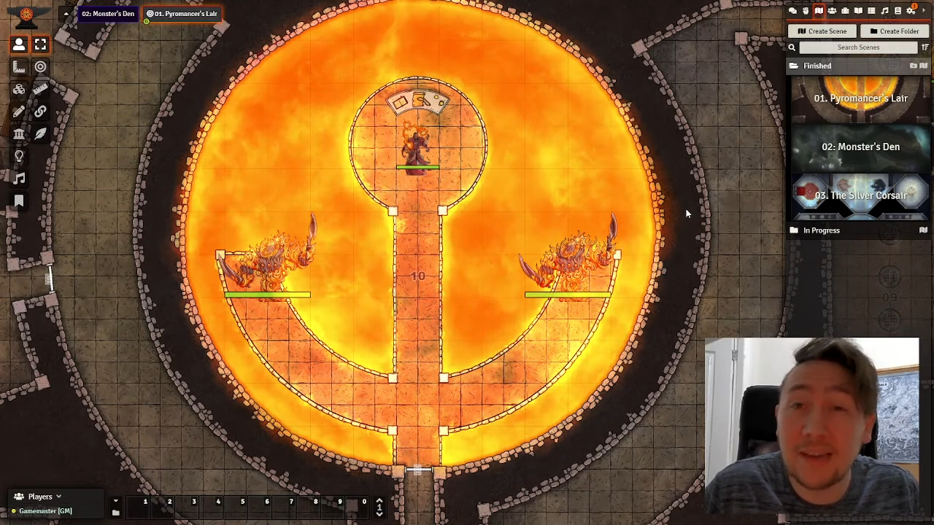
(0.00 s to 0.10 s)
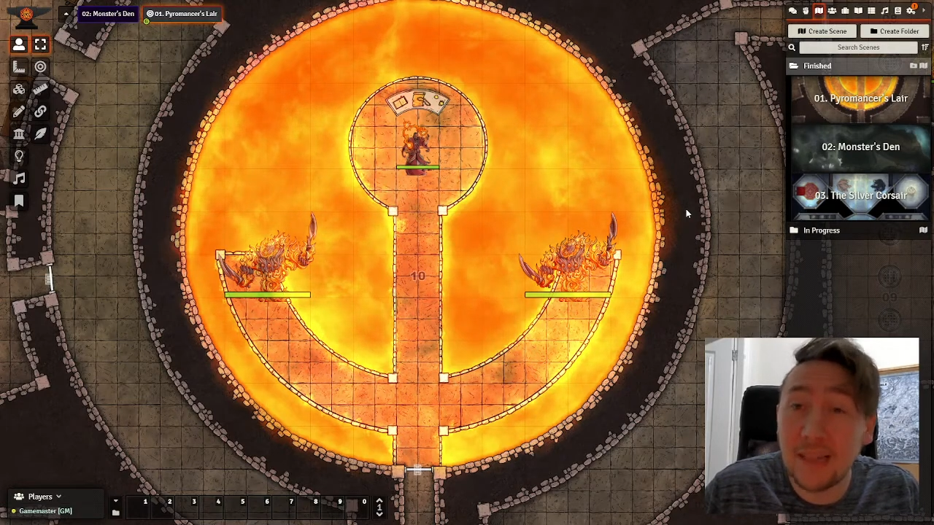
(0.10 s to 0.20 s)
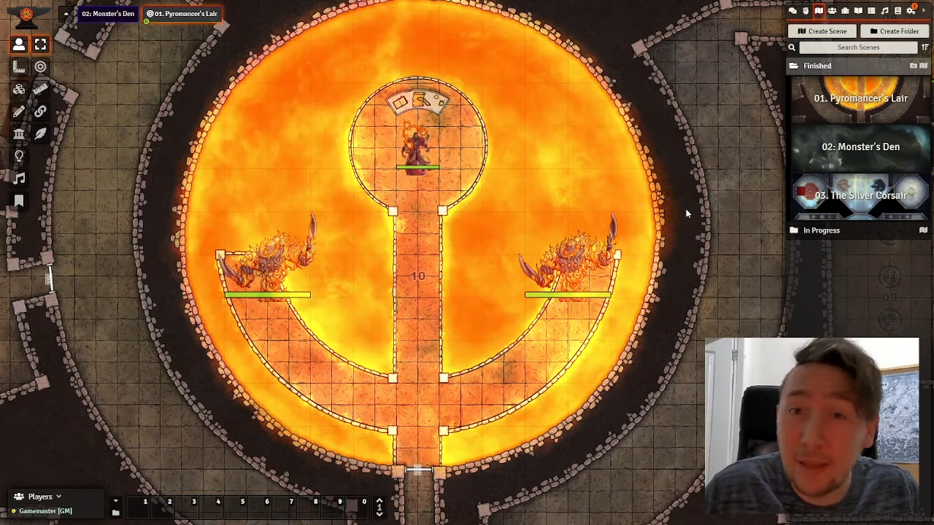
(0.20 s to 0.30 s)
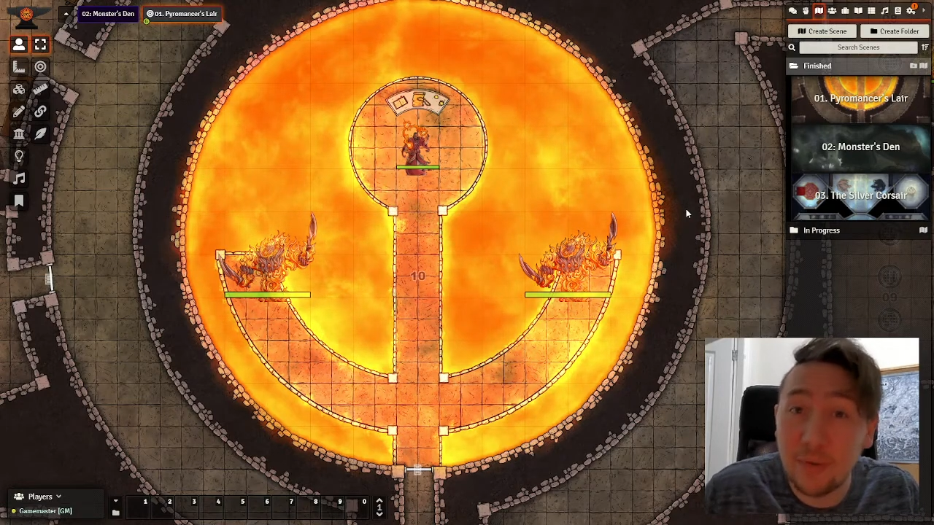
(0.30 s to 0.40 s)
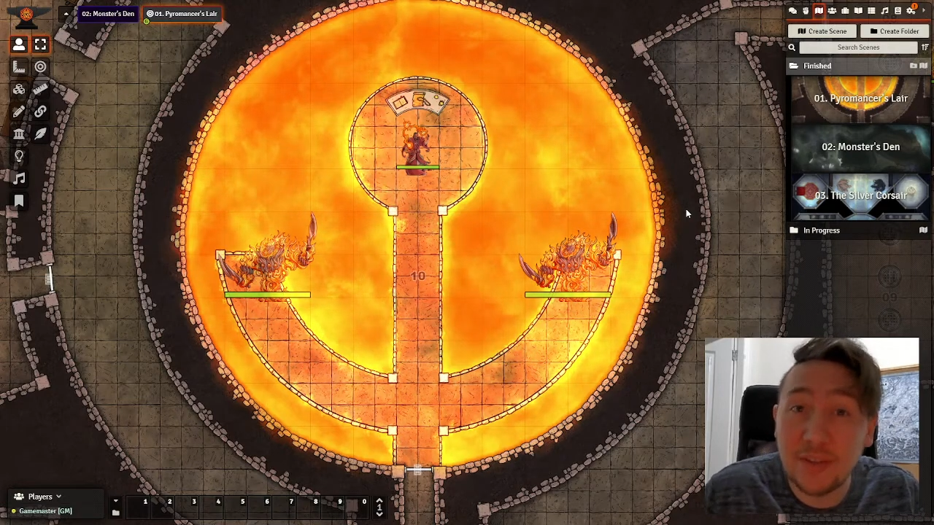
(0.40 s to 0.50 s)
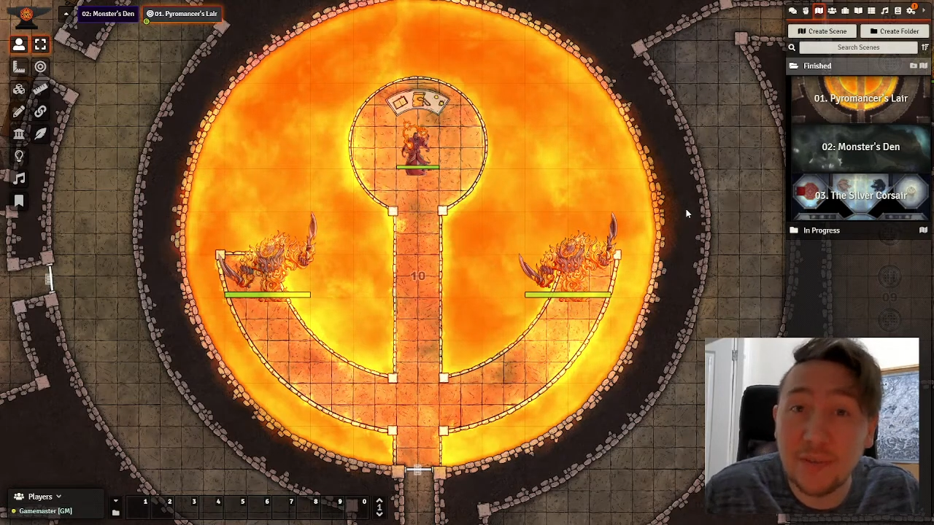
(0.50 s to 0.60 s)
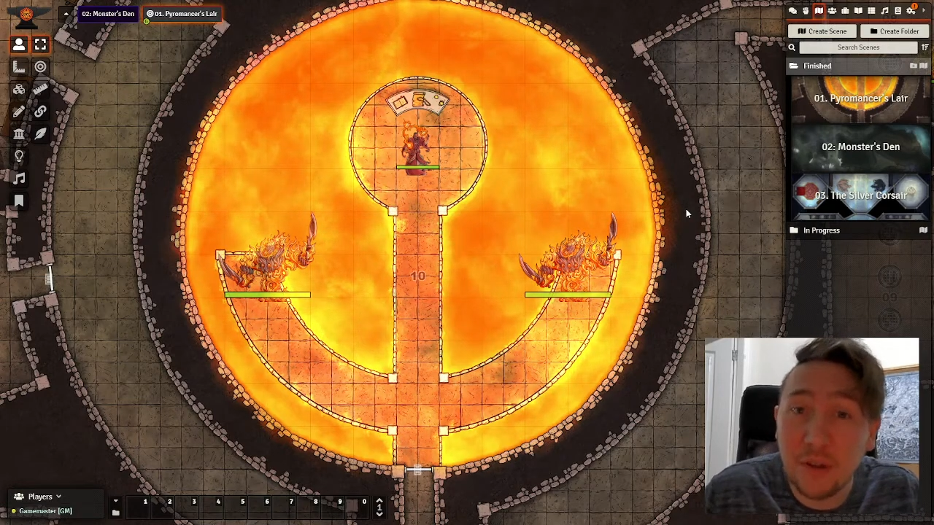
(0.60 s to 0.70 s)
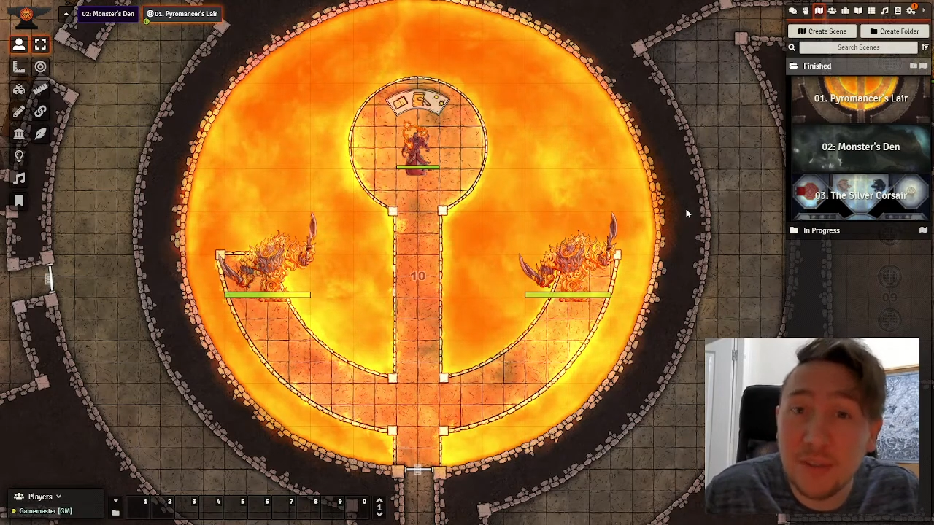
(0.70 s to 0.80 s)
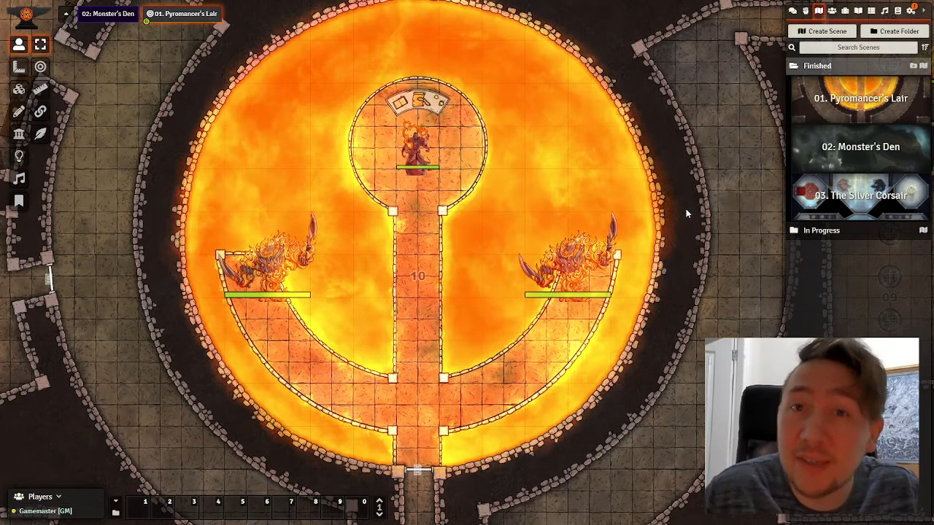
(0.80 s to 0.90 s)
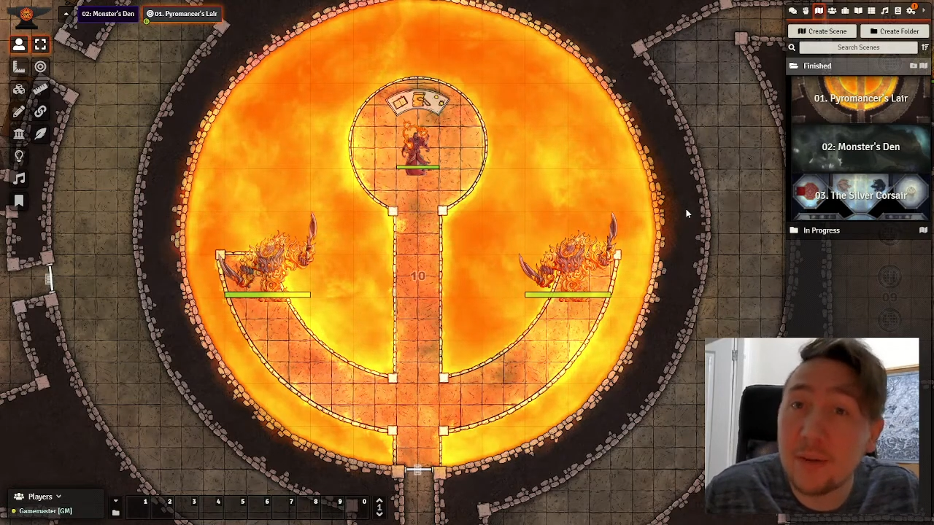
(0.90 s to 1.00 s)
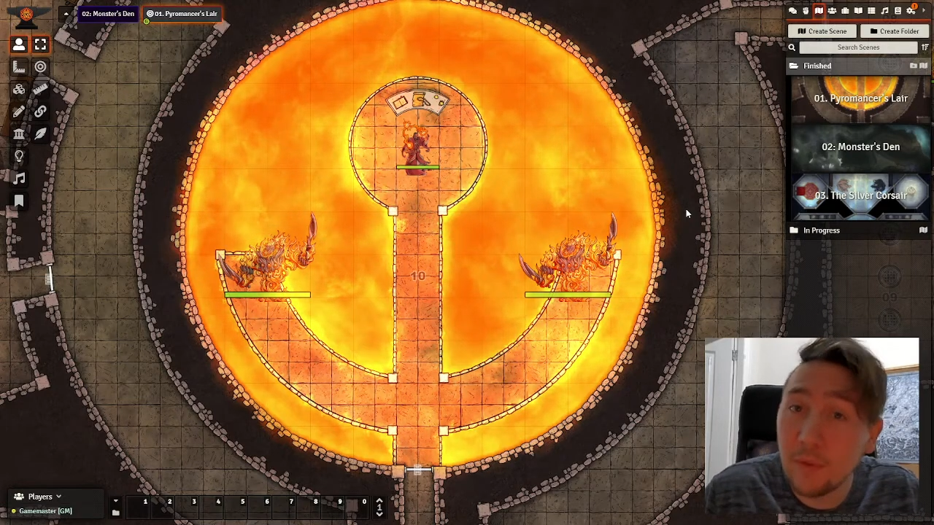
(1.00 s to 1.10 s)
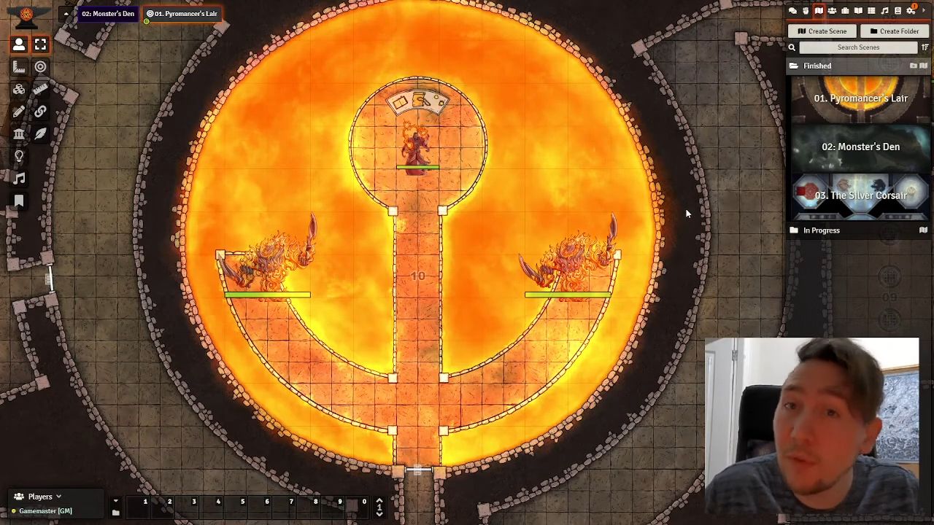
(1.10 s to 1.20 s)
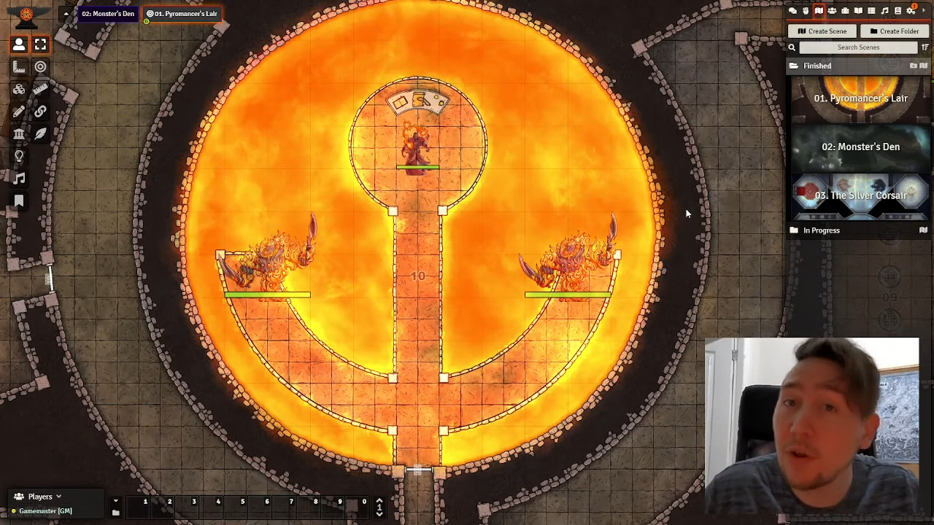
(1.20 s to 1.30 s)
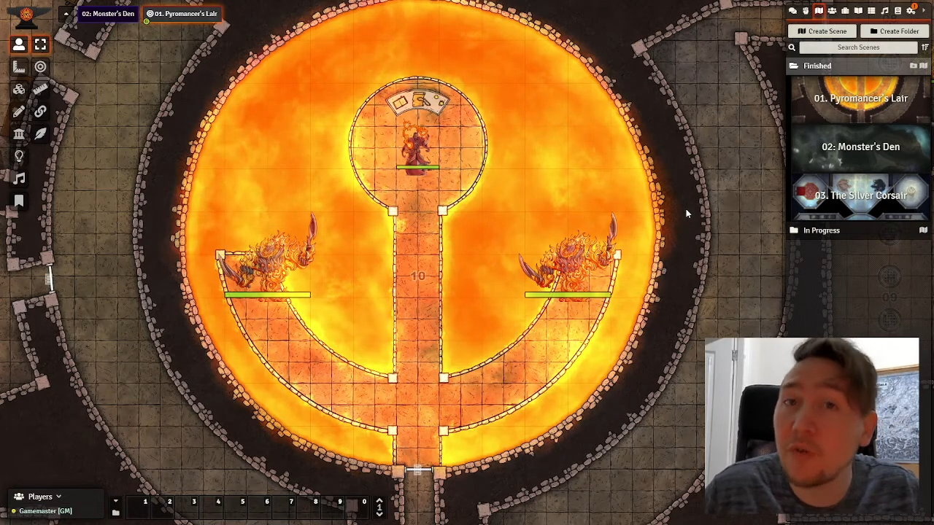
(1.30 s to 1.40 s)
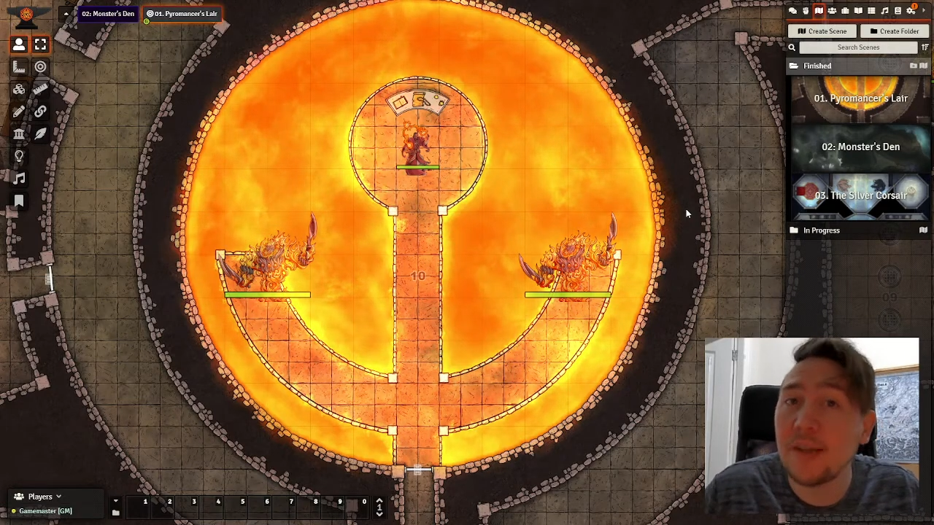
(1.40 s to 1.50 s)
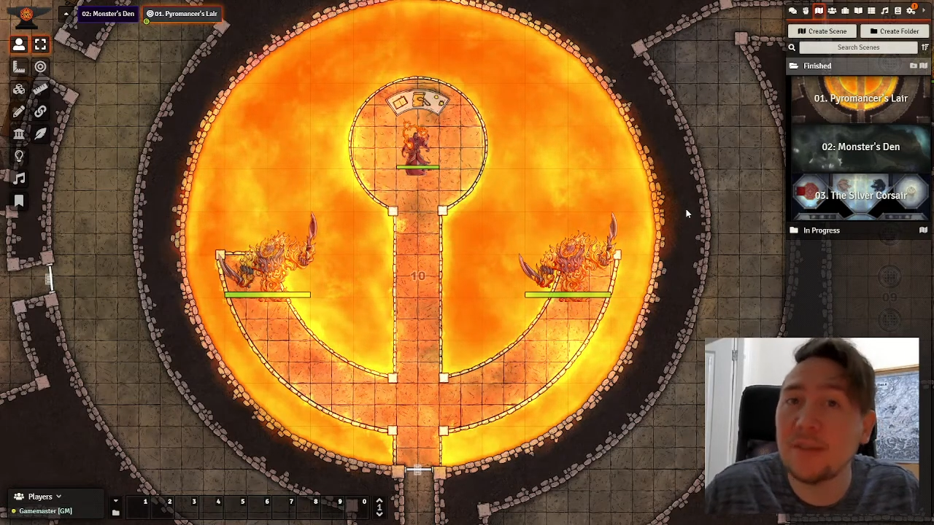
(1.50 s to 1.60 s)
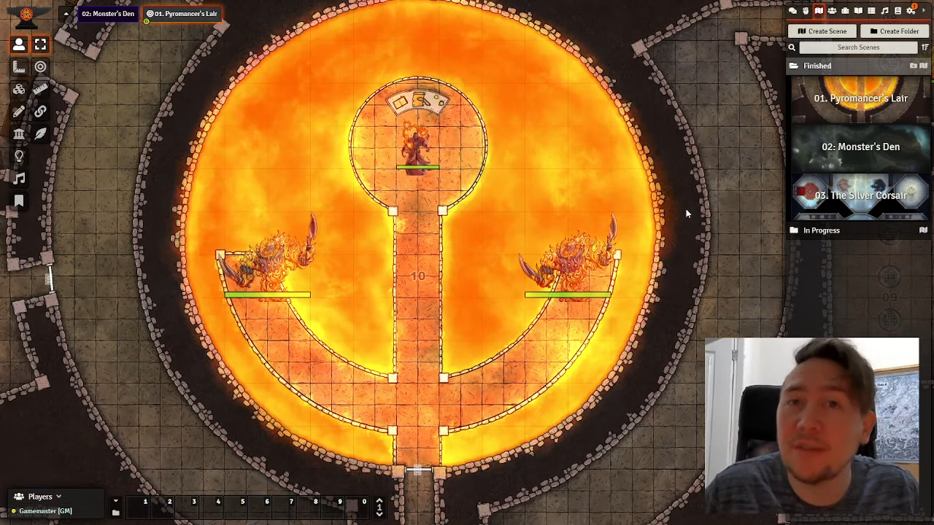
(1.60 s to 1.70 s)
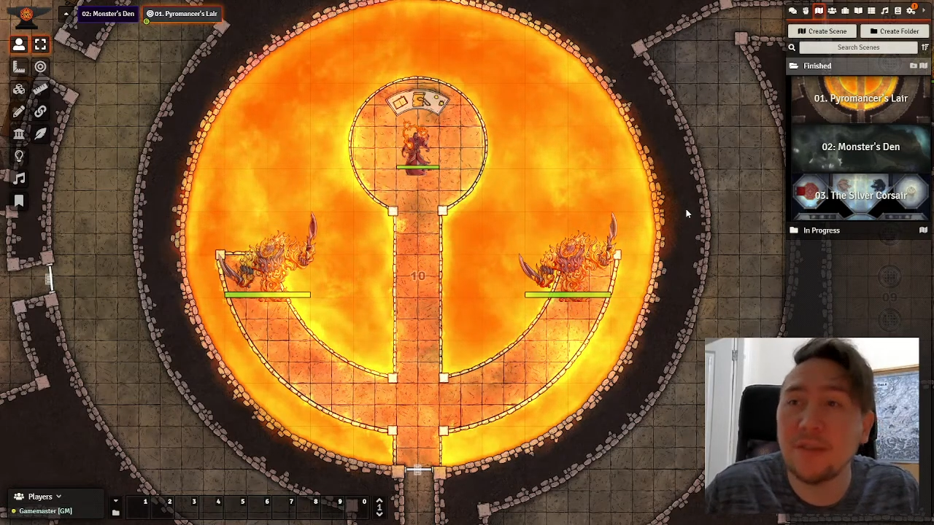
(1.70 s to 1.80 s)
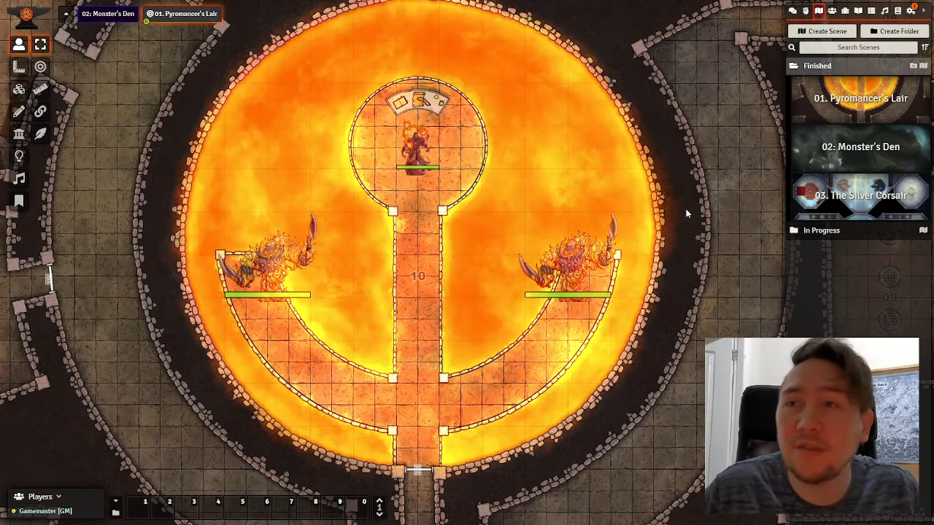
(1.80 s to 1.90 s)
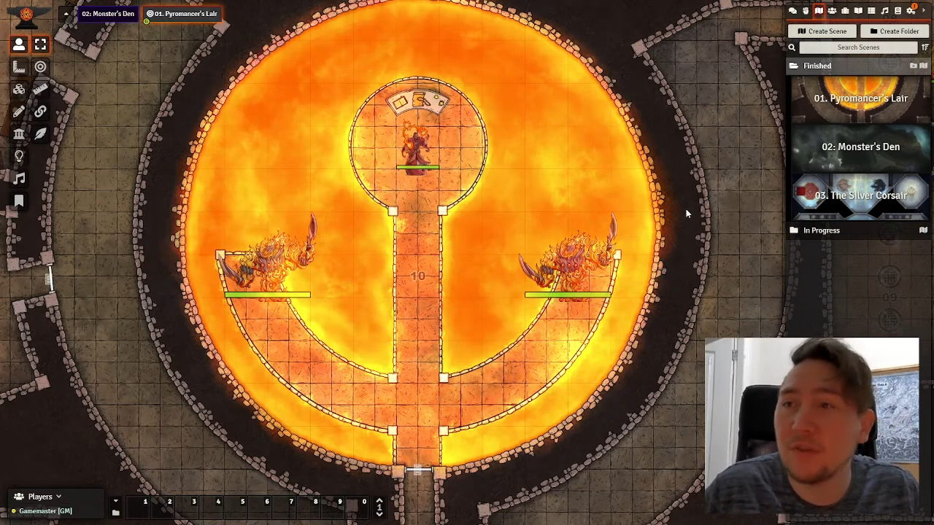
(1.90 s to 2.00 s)
collaborative content with other
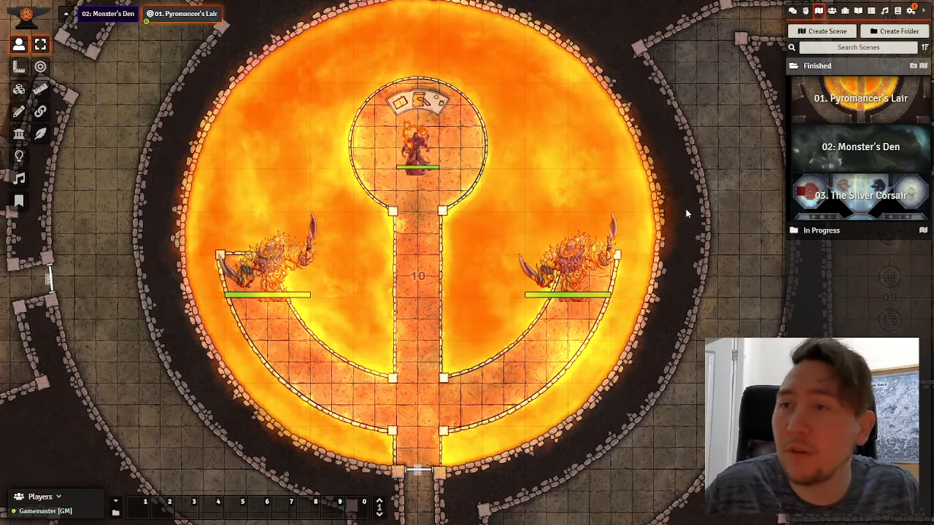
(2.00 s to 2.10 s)
creators.